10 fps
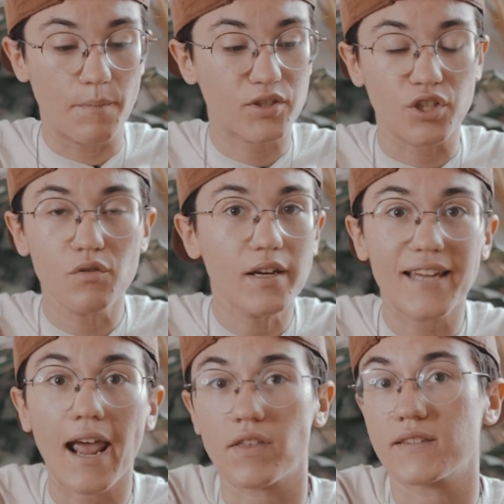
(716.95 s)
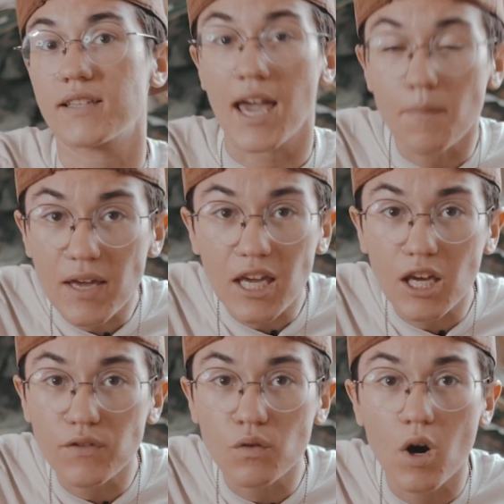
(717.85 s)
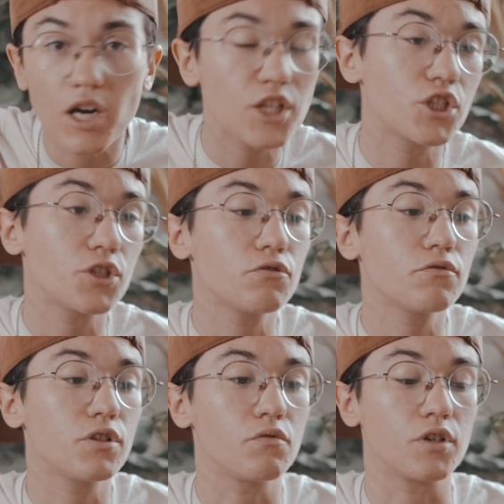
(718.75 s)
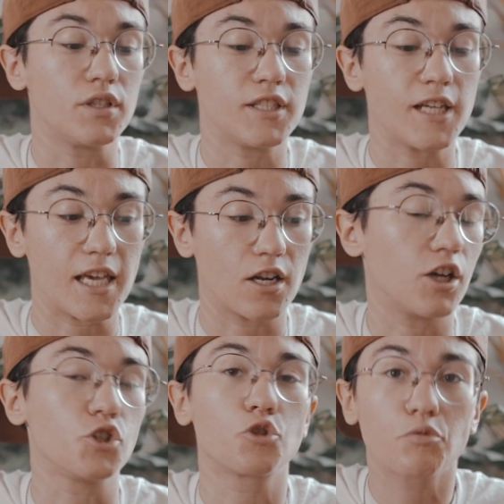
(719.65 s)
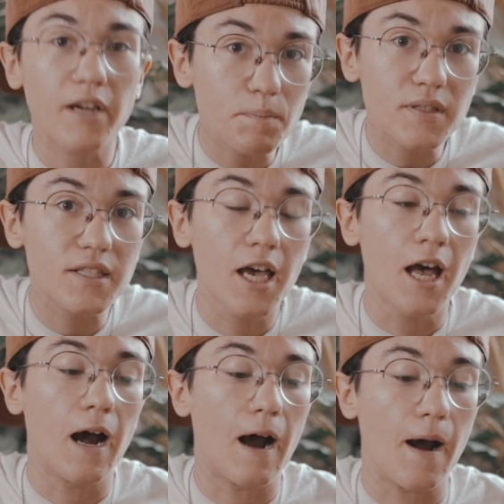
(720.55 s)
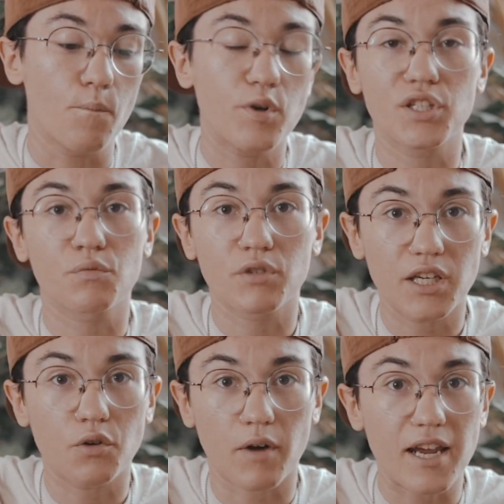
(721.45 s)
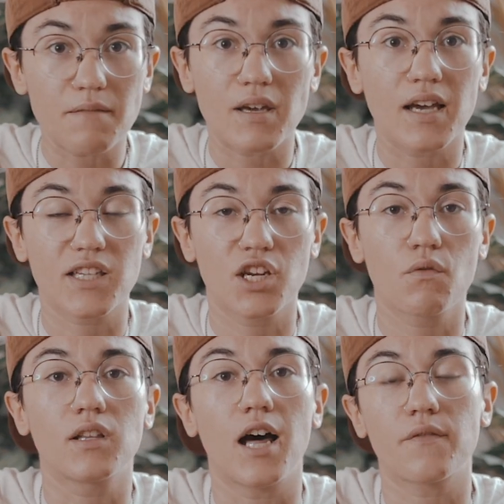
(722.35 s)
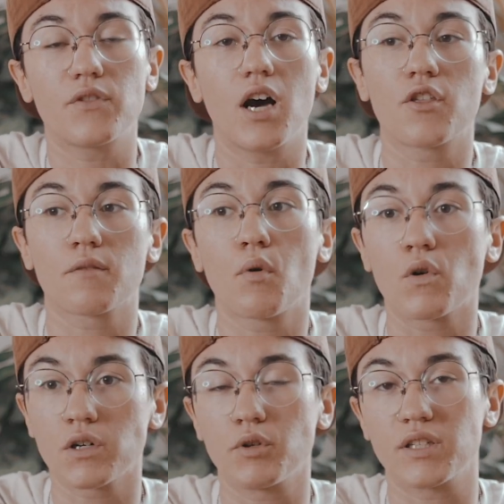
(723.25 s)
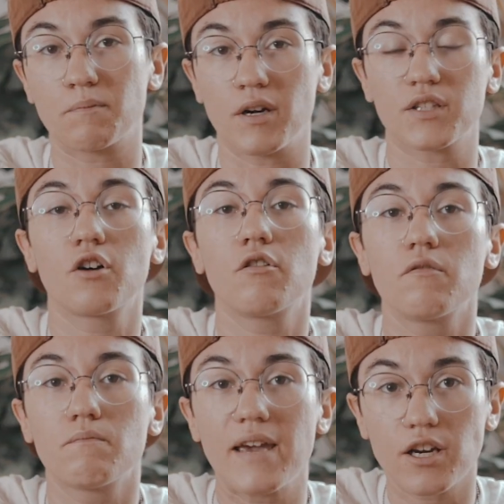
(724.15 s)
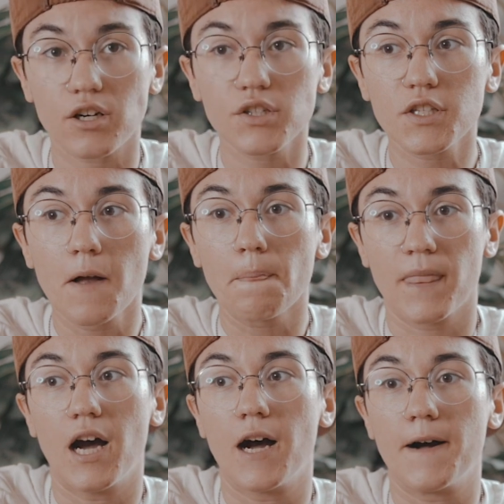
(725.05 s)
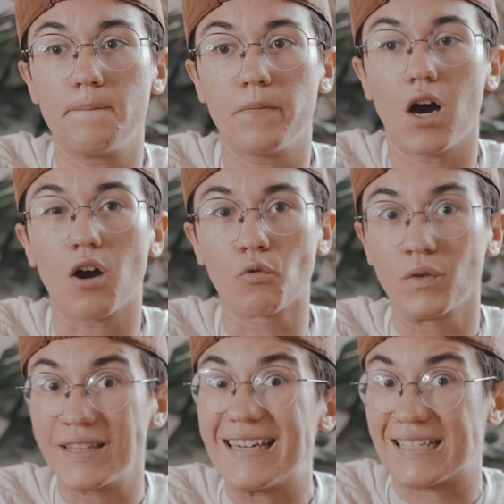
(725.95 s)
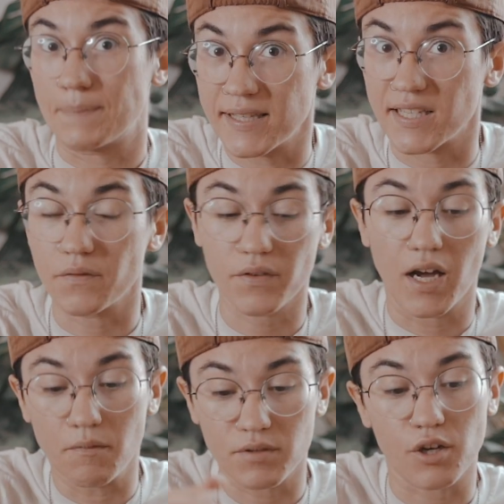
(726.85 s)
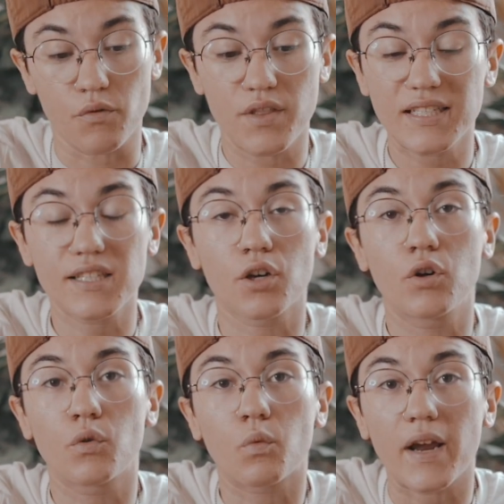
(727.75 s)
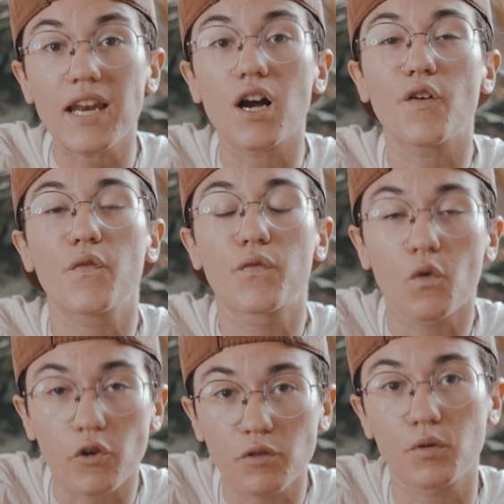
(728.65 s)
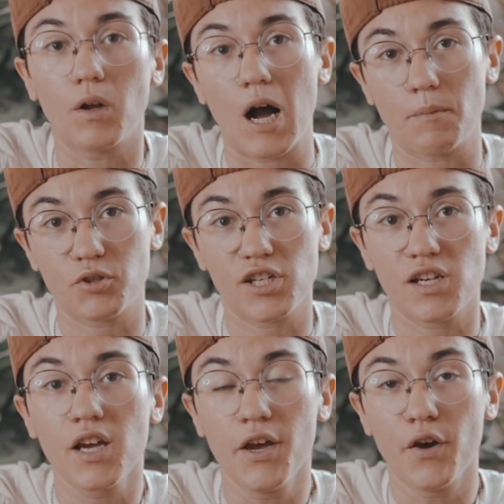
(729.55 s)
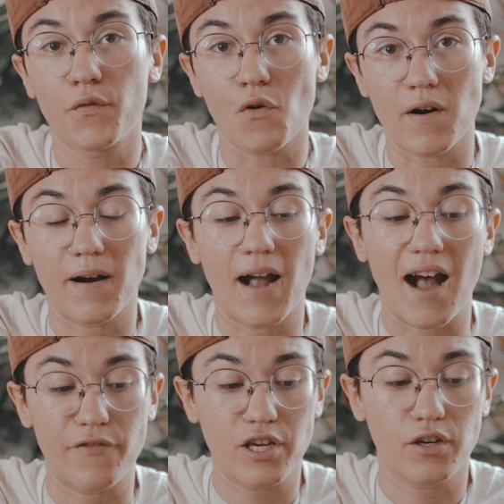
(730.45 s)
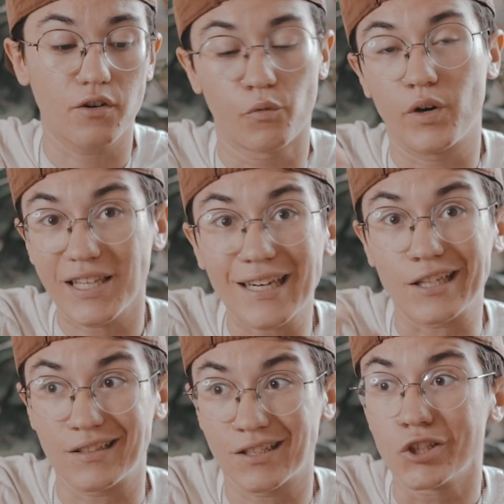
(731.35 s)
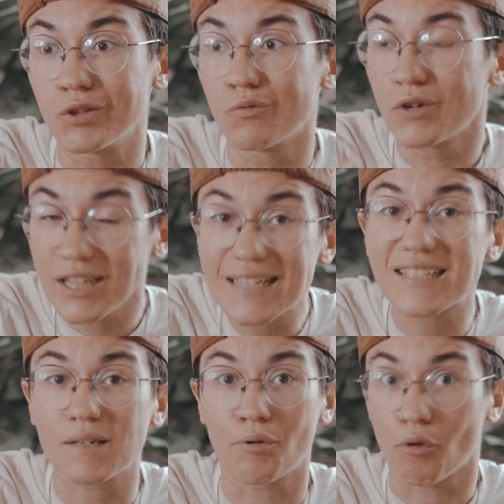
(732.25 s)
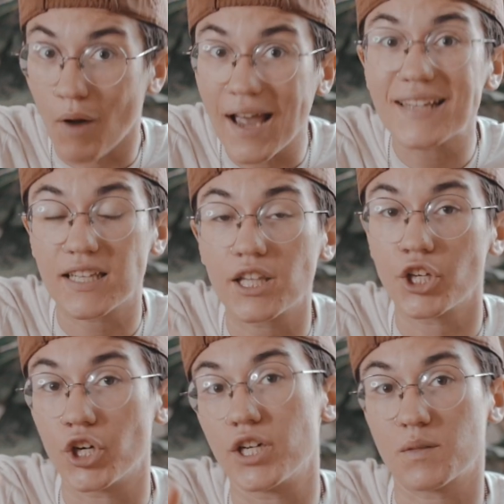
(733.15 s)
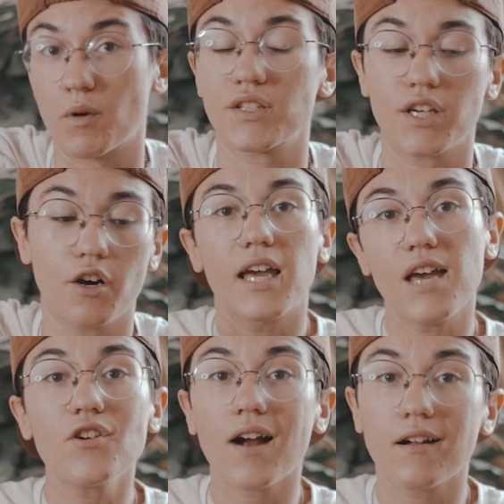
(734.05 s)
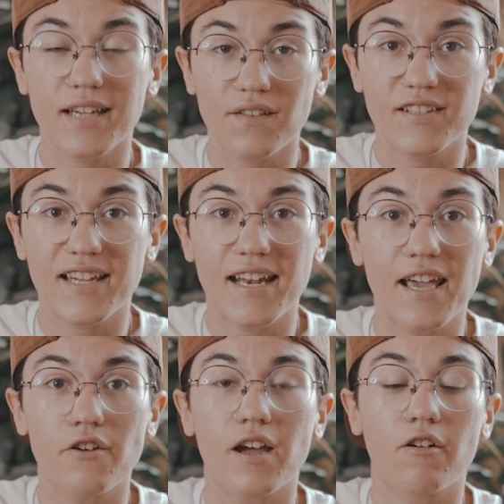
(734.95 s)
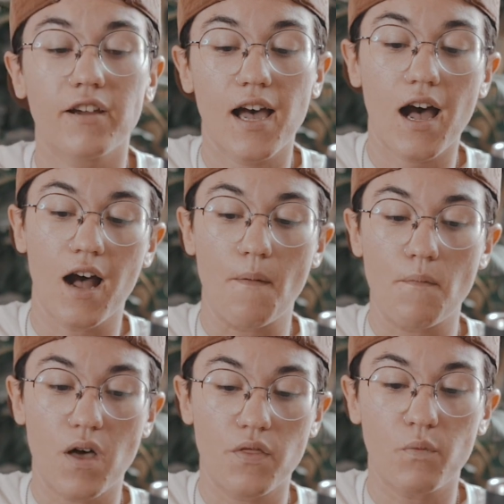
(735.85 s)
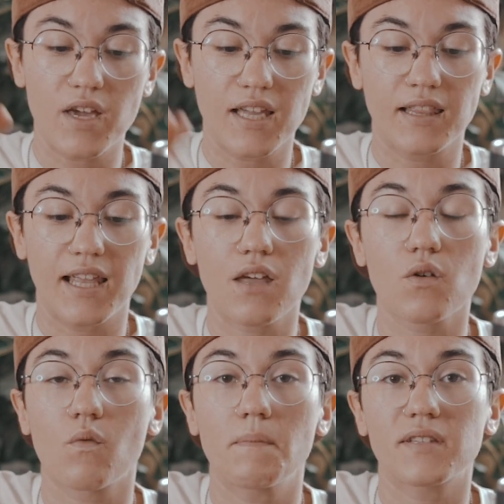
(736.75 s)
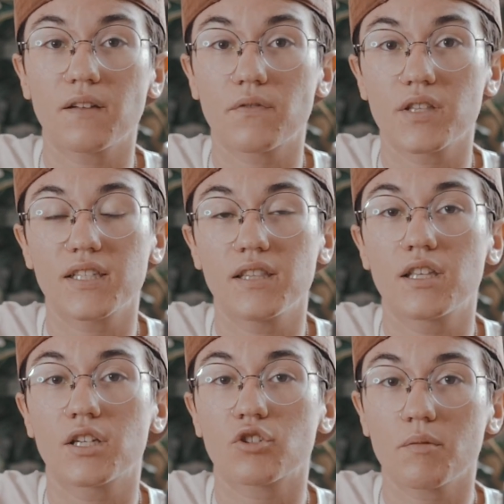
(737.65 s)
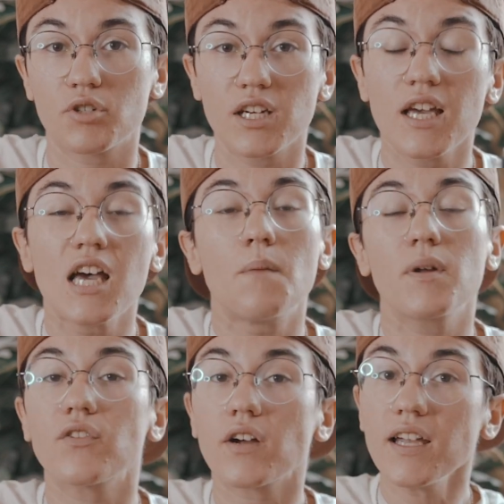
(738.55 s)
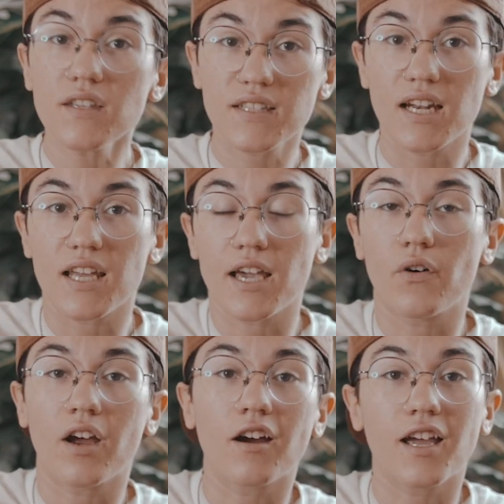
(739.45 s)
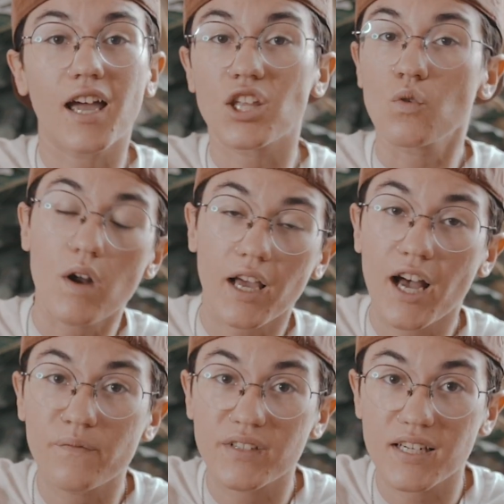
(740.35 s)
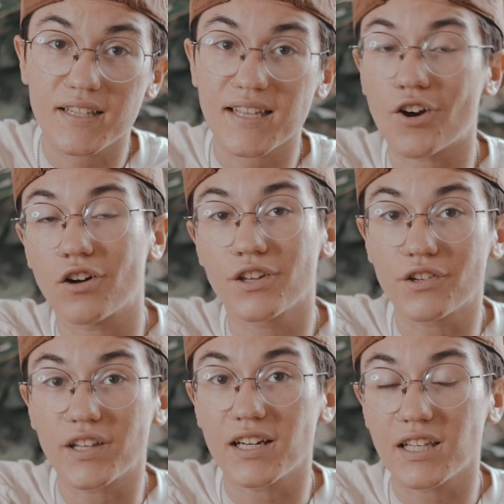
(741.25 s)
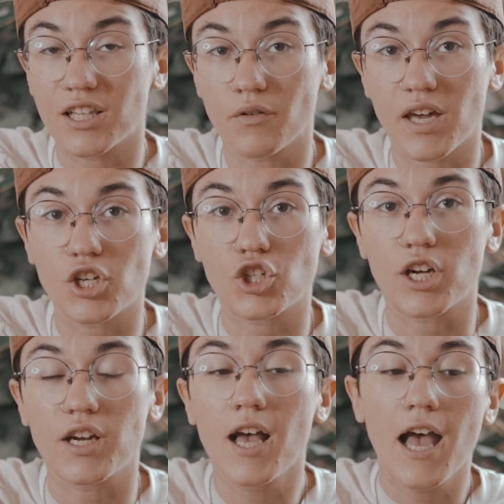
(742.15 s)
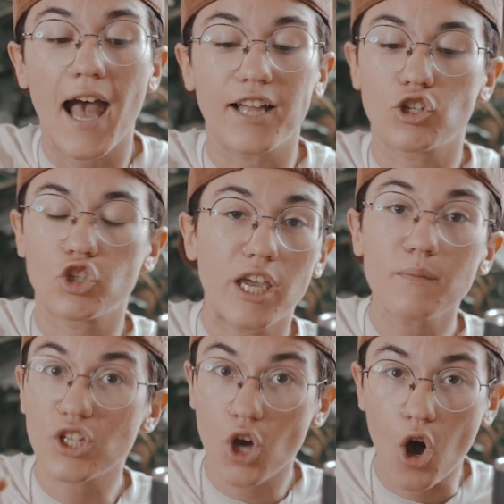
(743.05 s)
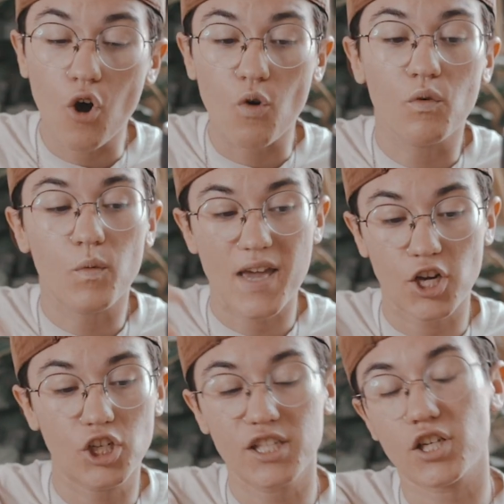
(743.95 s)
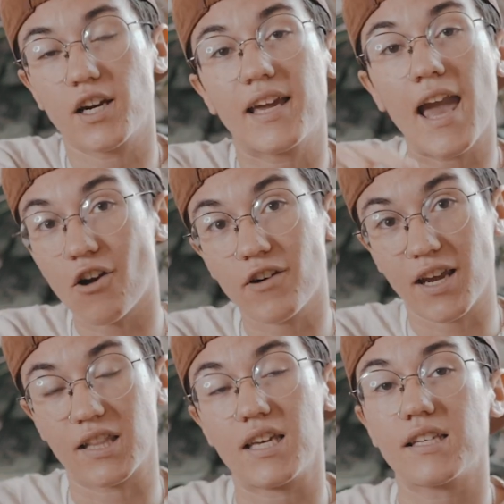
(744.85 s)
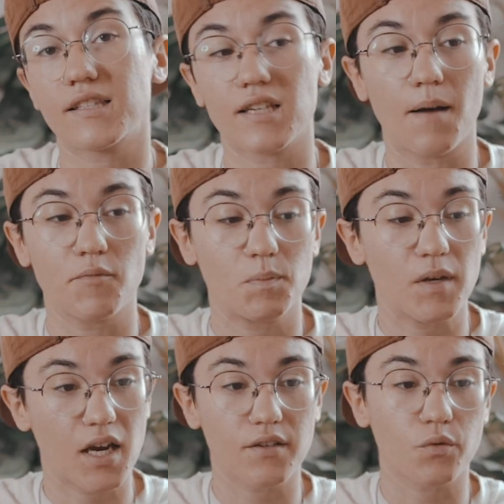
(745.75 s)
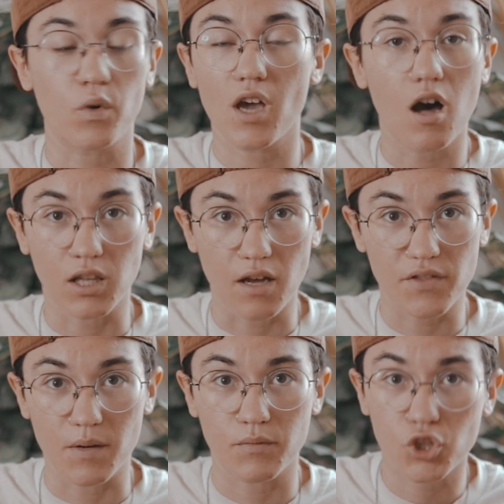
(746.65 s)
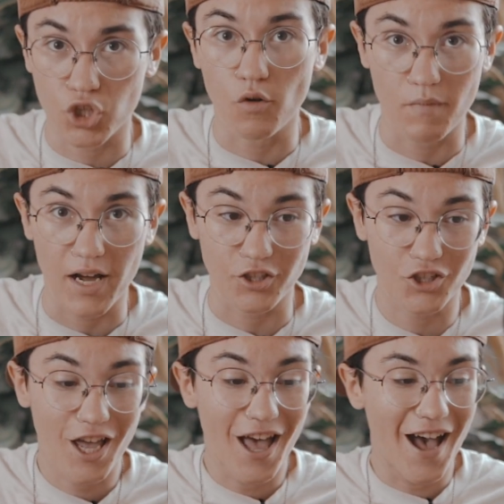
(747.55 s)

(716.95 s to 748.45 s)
So you could take this camping if you wanted to. You could it on trips, which is really great because I know a lot of the other portable espresso makers are really expensive. So this is a great affordable option for having really surprisingly good espresso. If you're outside of the San Diego area, we can link the website for this in the description. But if you're in the San Diego area and you want to come visit us at our Little Italy location at James at Home, we actually started carrying these just because we all love them so much.